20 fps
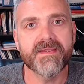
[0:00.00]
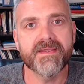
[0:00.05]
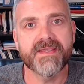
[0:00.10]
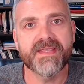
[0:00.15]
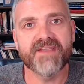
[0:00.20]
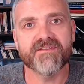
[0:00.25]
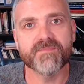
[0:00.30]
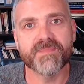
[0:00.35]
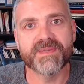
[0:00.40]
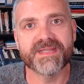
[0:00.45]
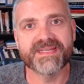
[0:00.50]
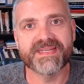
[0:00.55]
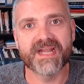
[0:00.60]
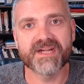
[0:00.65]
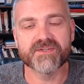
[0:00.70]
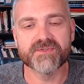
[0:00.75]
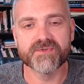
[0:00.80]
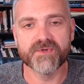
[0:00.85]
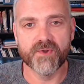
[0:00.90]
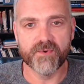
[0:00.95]
Hey everybody,
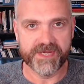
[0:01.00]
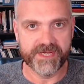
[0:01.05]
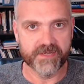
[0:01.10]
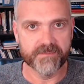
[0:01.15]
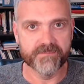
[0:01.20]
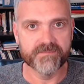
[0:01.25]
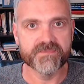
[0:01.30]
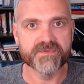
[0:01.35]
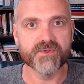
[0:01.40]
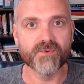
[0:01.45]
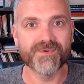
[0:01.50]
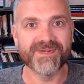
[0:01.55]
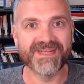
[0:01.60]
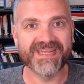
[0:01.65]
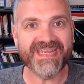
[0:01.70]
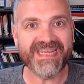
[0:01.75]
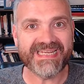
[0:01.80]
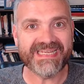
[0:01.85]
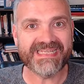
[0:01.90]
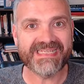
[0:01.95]
Dr. O here. So
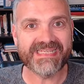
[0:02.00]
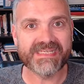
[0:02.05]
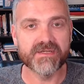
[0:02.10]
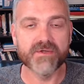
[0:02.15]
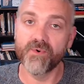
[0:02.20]
NEAT,